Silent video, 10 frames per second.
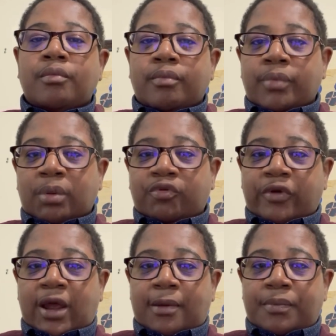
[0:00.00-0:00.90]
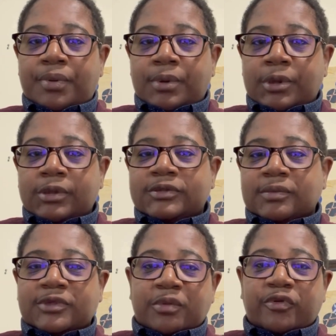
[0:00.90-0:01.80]
bubble wrap
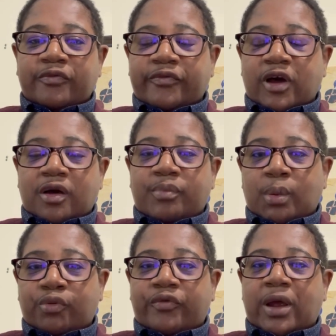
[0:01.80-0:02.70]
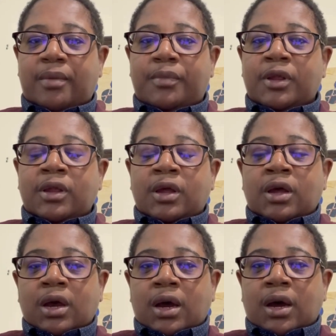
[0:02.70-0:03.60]
some type of bubble wrap.
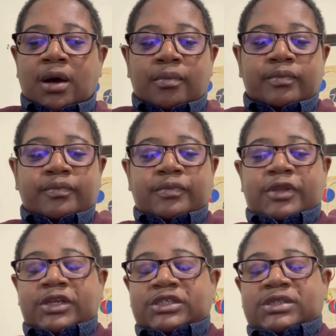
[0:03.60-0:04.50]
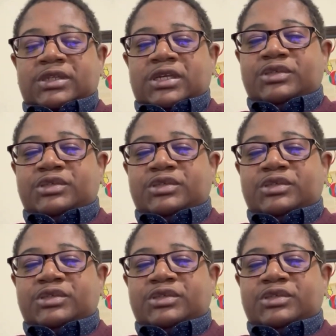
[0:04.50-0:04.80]
These